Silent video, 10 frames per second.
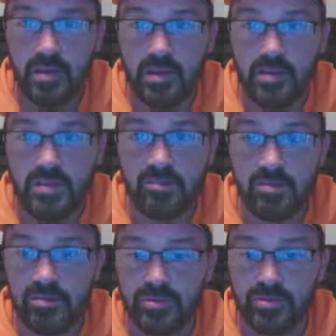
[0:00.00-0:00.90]
And today, what
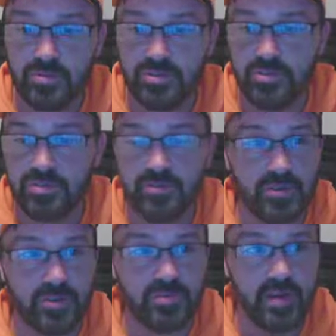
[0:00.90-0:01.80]
we'll do is we'll just do the
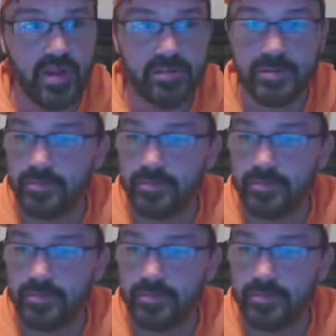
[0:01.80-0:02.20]
first round.